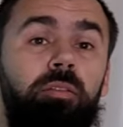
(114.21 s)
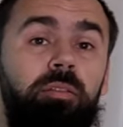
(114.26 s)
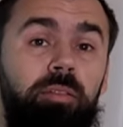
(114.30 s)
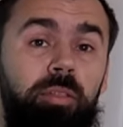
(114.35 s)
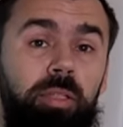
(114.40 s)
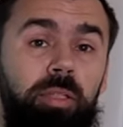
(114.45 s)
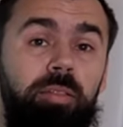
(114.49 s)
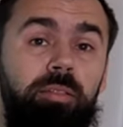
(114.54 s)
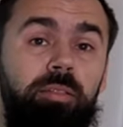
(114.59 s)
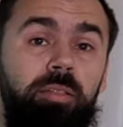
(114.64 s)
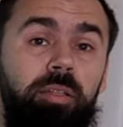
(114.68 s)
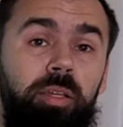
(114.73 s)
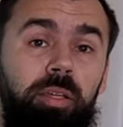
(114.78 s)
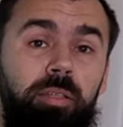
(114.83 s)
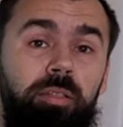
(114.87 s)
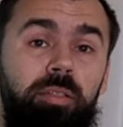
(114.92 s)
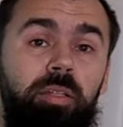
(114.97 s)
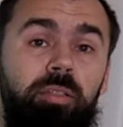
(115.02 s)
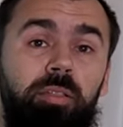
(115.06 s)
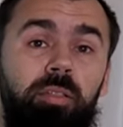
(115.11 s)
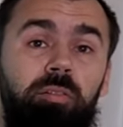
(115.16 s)
this
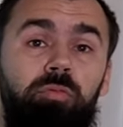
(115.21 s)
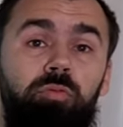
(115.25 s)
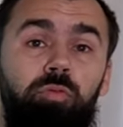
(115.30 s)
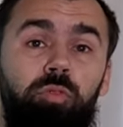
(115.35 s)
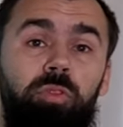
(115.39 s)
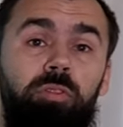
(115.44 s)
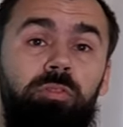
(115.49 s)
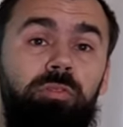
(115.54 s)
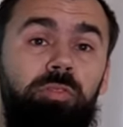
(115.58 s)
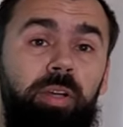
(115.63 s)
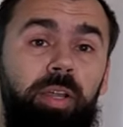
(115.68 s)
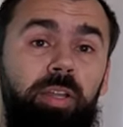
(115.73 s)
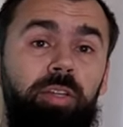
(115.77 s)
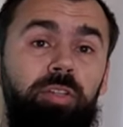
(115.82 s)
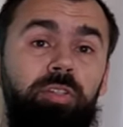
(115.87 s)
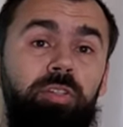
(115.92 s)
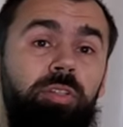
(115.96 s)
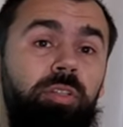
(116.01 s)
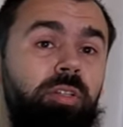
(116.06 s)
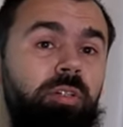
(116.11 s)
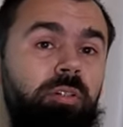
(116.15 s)
isn't a
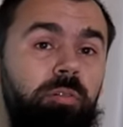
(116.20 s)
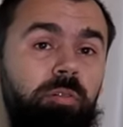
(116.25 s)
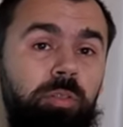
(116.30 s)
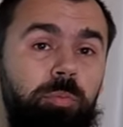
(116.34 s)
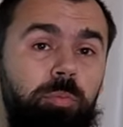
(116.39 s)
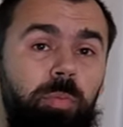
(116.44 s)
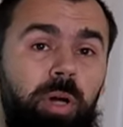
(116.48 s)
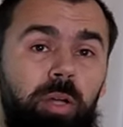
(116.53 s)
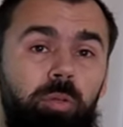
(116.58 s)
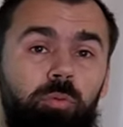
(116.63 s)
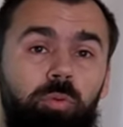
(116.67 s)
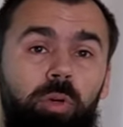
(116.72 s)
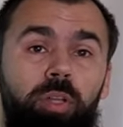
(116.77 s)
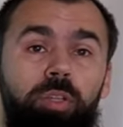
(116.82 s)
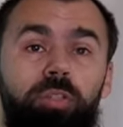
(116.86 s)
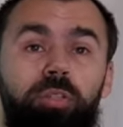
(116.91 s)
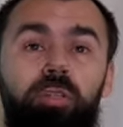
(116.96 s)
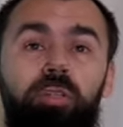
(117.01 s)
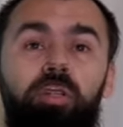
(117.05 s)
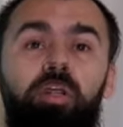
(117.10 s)
full-fledged smartwatch.